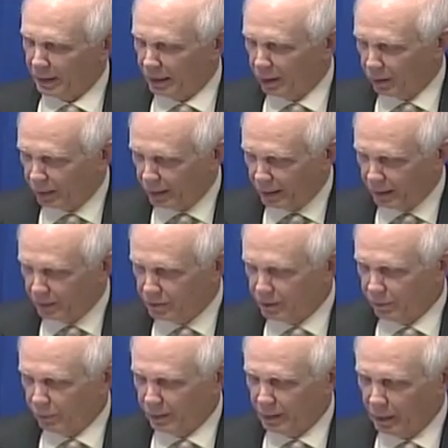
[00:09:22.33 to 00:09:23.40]
Pat okay let's
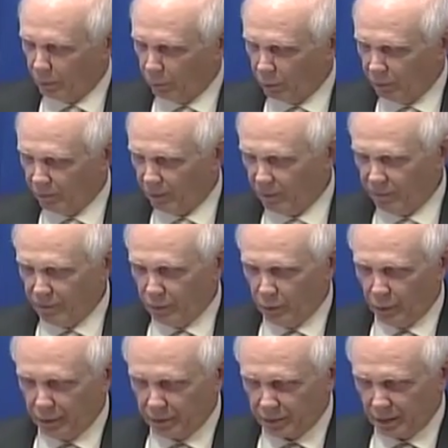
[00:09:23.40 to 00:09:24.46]
see if we can help one of our
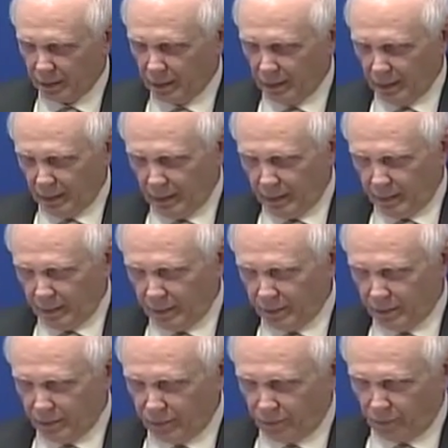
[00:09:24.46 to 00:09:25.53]
viewers
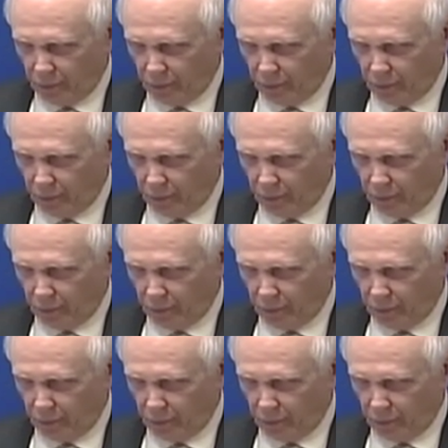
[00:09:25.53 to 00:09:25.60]
this is